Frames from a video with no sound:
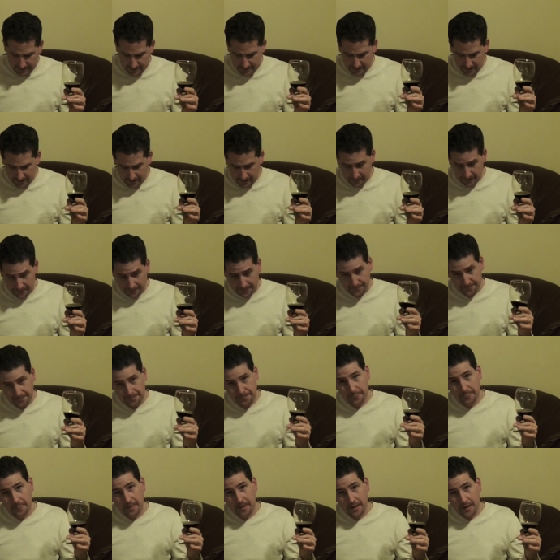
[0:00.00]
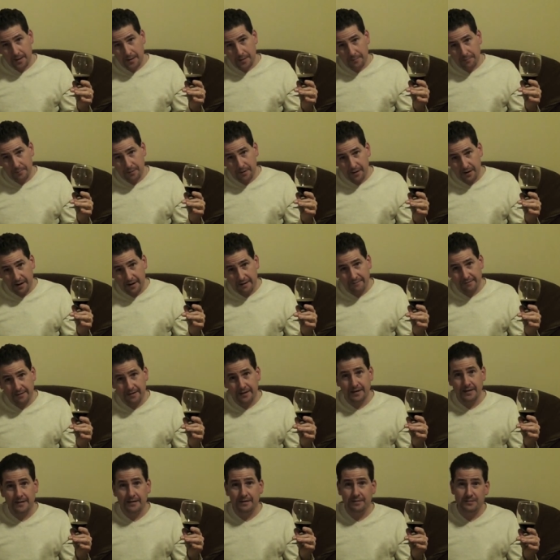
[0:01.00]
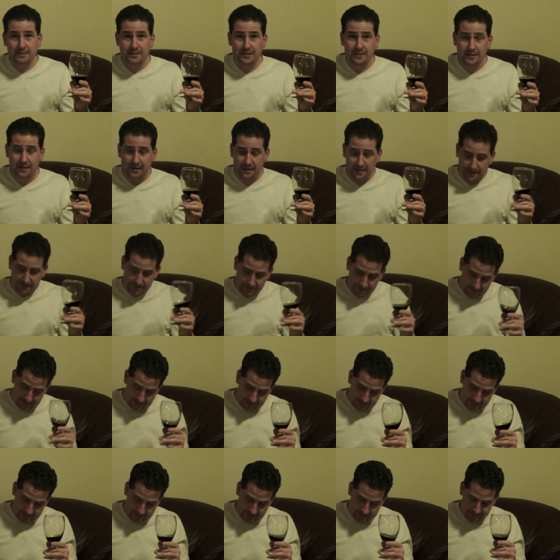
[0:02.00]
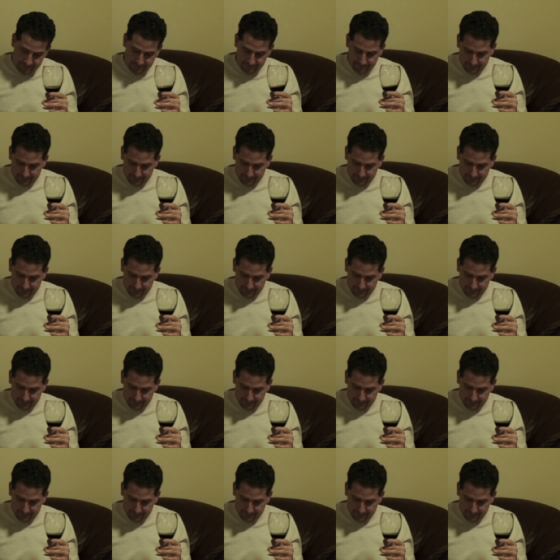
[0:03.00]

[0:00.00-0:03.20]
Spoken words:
So, Beer Advocate gives it 93.